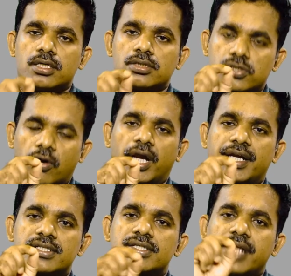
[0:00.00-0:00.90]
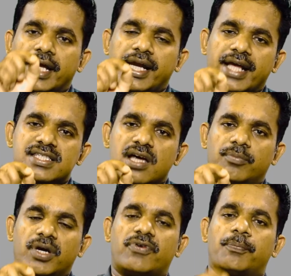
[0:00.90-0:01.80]
So let us take an
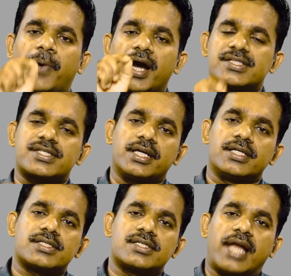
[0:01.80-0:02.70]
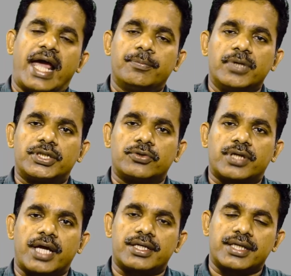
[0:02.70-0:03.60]
example. If a person is liable to
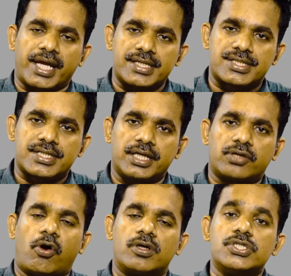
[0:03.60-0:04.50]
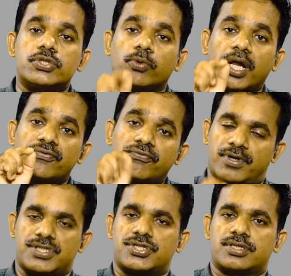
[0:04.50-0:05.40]
get registered on July
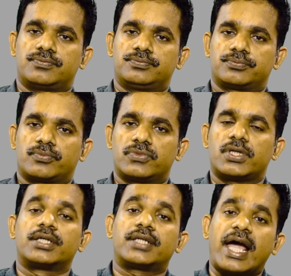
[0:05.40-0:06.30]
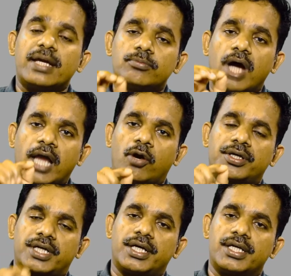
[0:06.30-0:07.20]
1st, the time
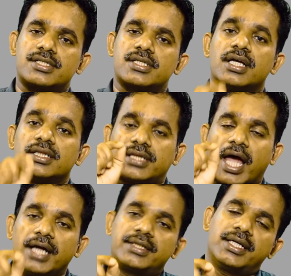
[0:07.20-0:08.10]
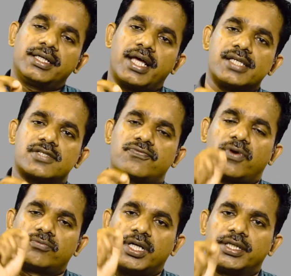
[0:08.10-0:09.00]
allotted is 30 days
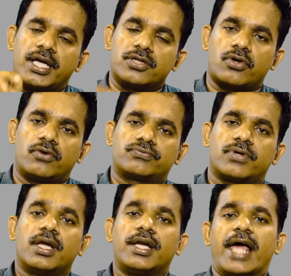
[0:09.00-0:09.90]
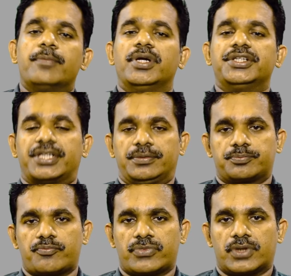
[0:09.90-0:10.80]
from the date of liability.
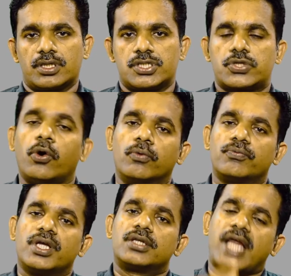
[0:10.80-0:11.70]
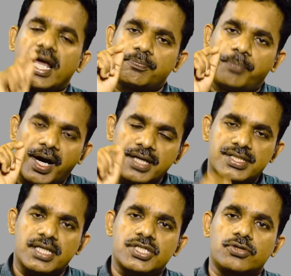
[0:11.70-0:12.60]
So that
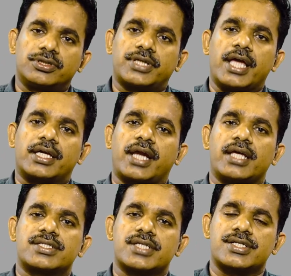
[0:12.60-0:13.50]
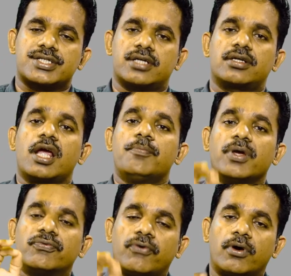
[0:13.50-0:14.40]
person should take registration
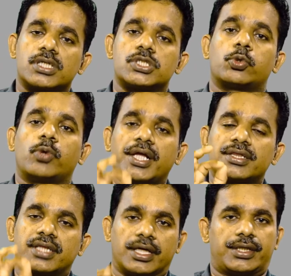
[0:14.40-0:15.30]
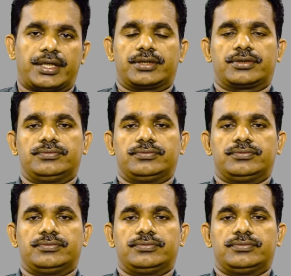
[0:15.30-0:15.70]
before July 30th.